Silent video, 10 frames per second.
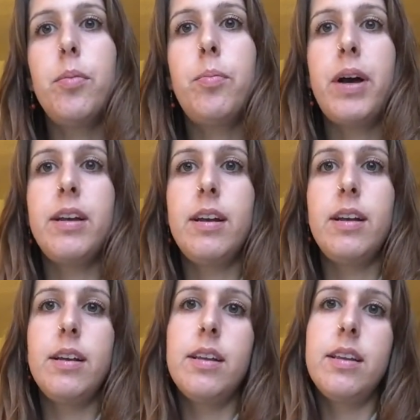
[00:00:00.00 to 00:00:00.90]
But
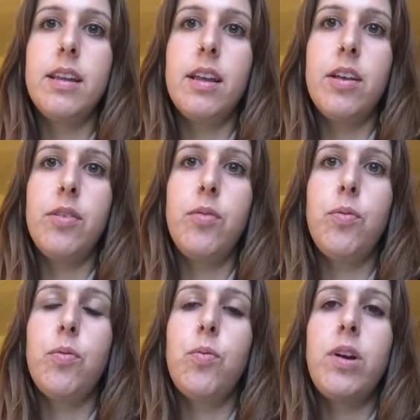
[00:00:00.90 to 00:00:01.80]

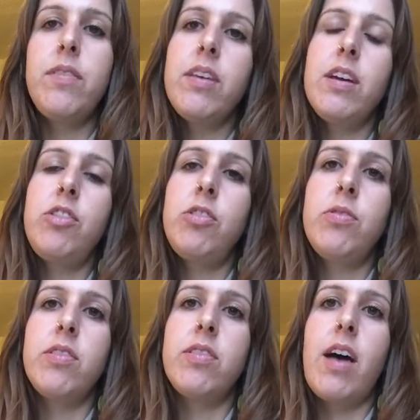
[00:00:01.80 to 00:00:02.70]
one of the
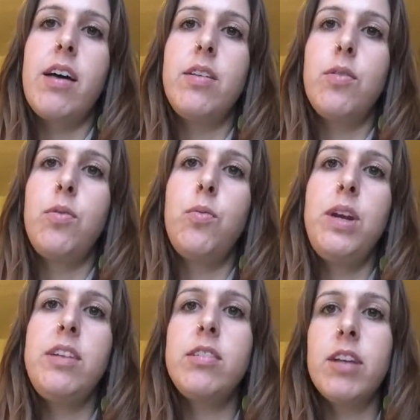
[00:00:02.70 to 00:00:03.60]
issues is that
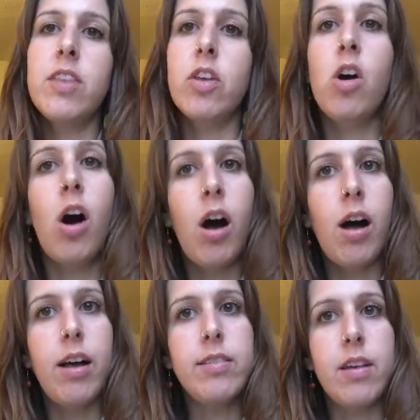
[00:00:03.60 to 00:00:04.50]
we need to look at the
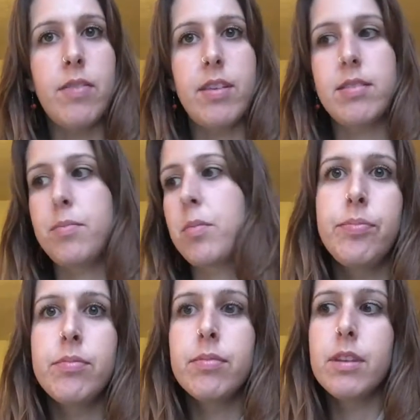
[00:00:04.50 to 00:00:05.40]
cause of these symptoms.
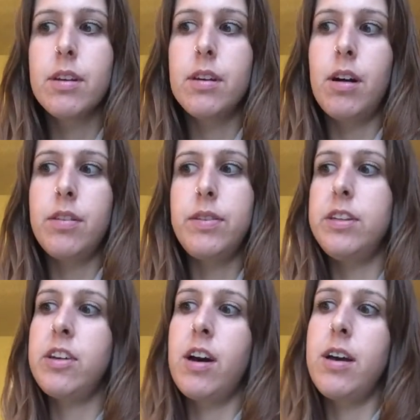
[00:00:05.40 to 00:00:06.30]

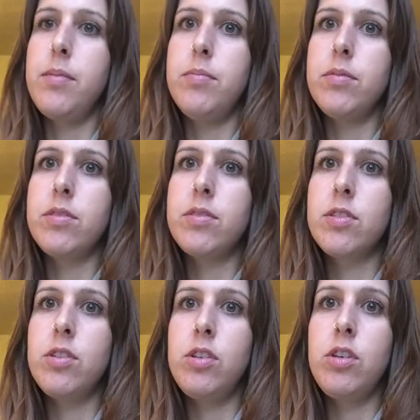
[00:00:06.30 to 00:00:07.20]
Oftentimes,
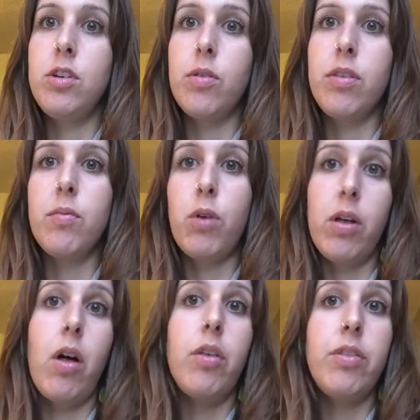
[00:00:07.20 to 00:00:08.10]
you know,
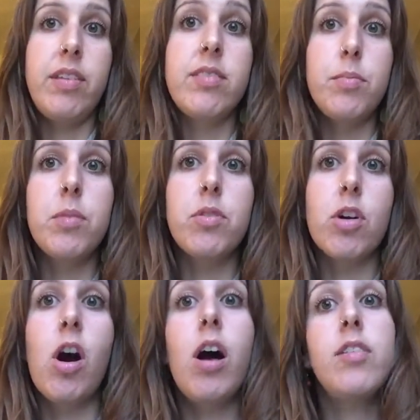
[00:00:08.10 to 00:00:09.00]
well, these symptoms are
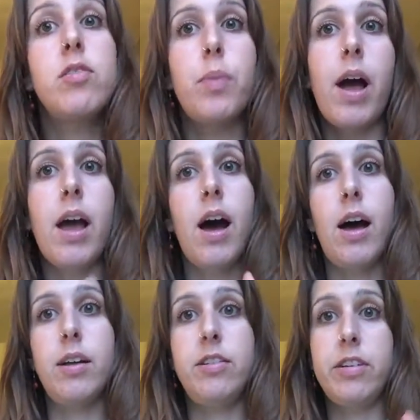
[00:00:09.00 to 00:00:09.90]
caused by
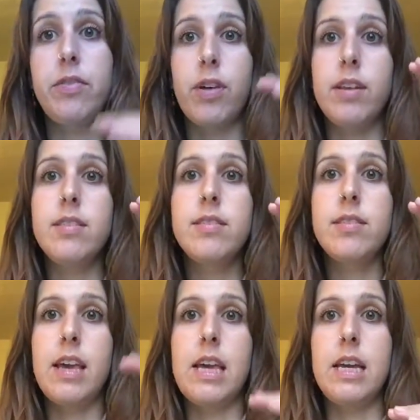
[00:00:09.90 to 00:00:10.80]
a
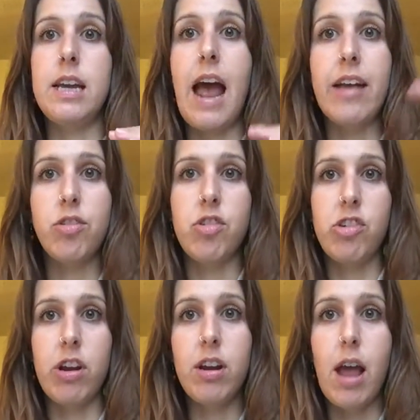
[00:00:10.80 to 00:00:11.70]
difference in
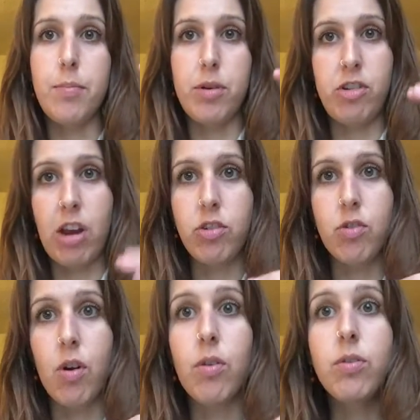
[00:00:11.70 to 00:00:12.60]
estrogen and
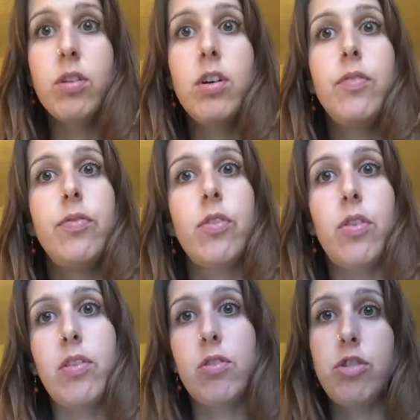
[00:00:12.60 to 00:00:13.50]
progesterone. So
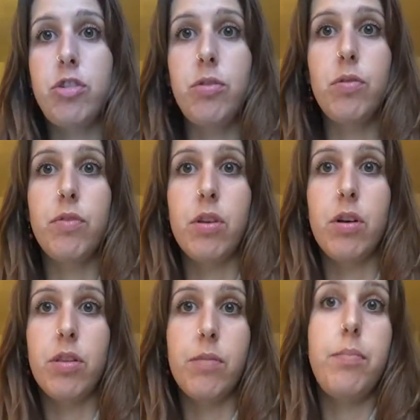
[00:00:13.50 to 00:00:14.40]
these are two of
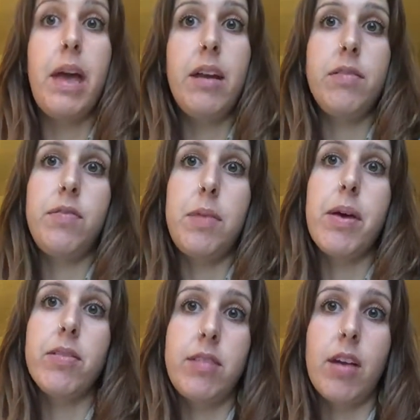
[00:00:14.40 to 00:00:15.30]
the main
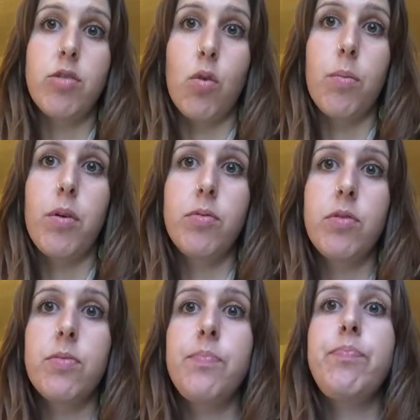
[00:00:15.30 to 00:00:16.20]
female sex
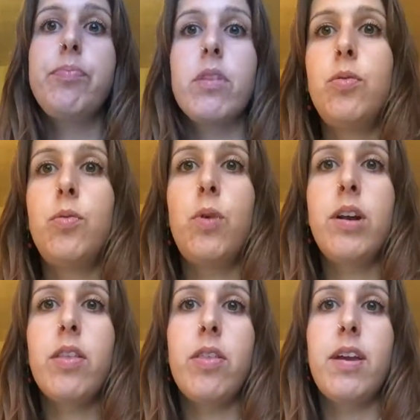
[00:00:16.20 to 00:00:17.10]
hormones.
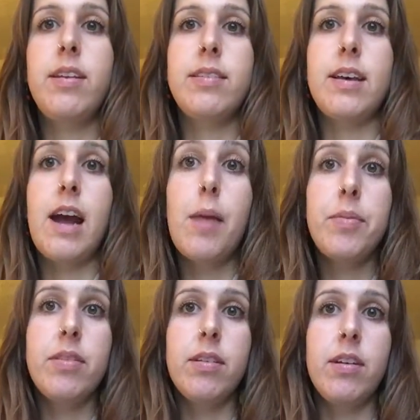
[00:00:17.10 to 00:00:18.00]
One of the things that
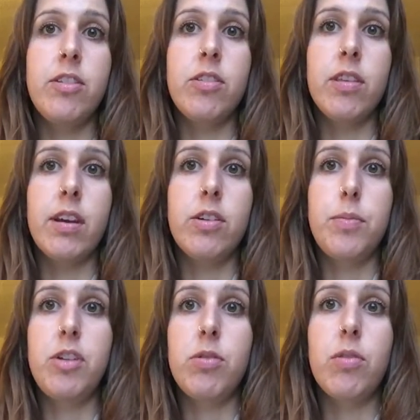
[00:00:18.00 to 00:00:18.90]
happens in conditions like
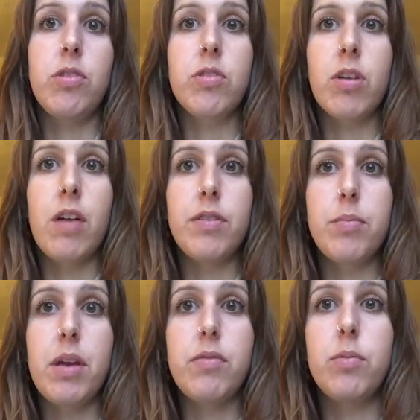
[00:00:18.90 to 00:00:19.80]
endometriosis or heavy
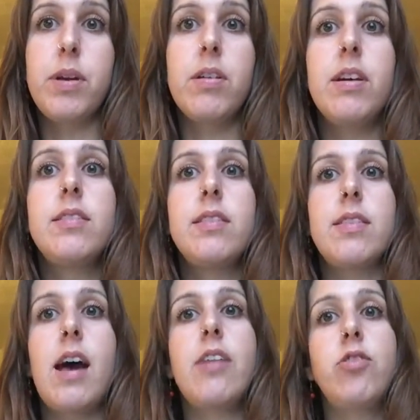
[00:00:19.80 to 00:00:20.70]
and painful periods is
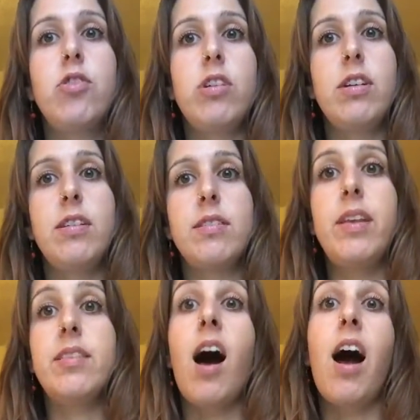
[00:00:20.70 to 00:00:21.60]
that estrogen
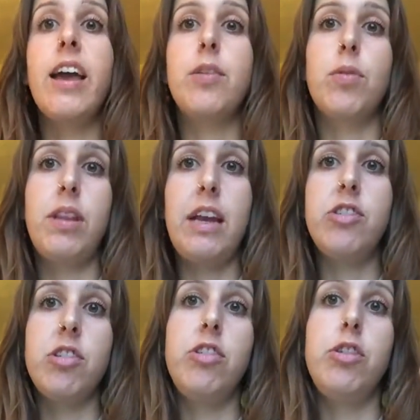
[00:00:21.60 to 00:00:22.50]
is high in
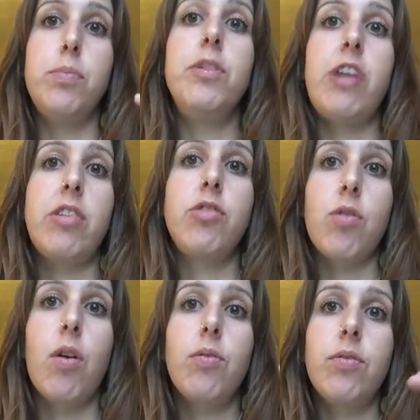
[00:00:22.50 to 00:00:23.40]
relation to
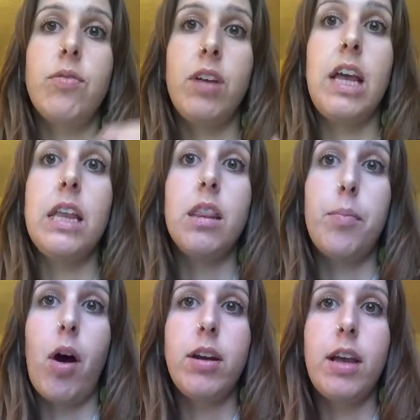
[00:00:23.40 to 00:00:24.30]
progesterone in the
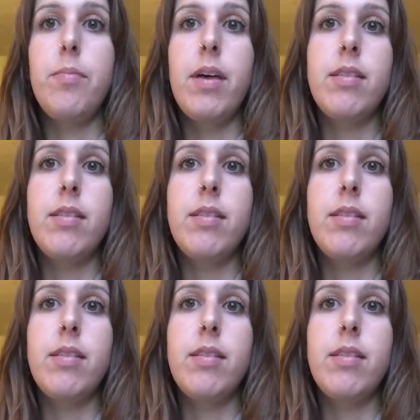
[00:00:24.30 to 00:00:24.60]
body.